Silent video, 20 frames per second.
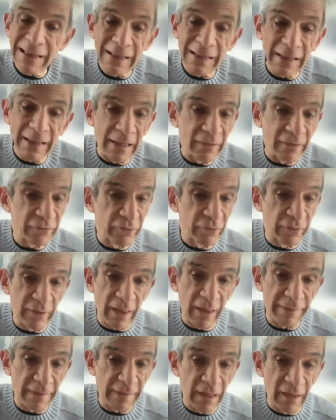I can't
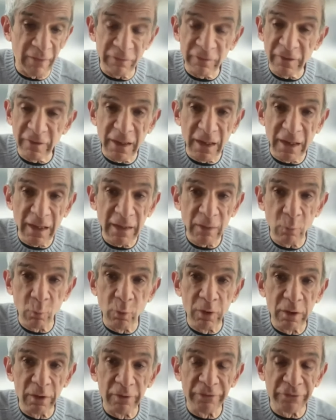answer that. The
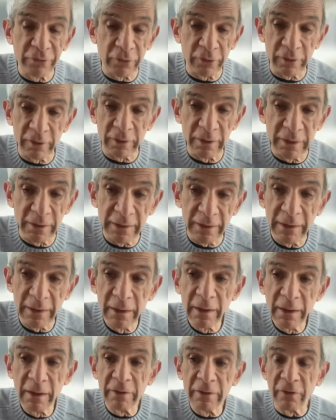FDA will
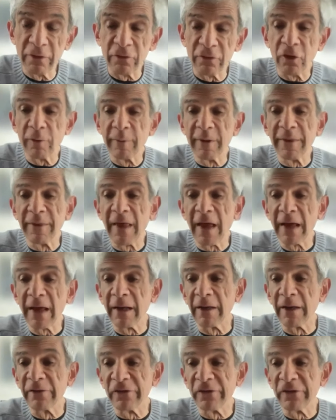certainly
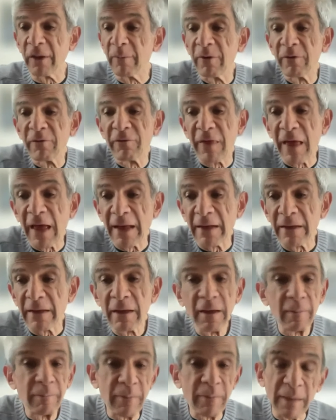determine that, and some of
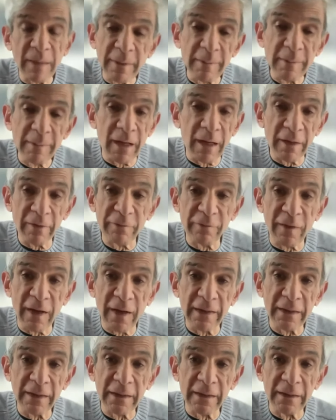that may be
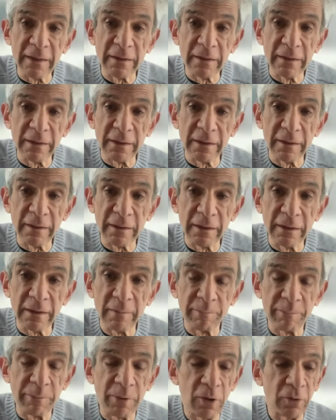modified in
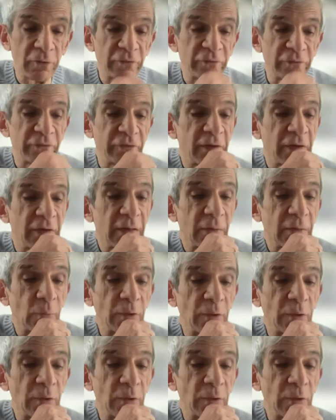in in post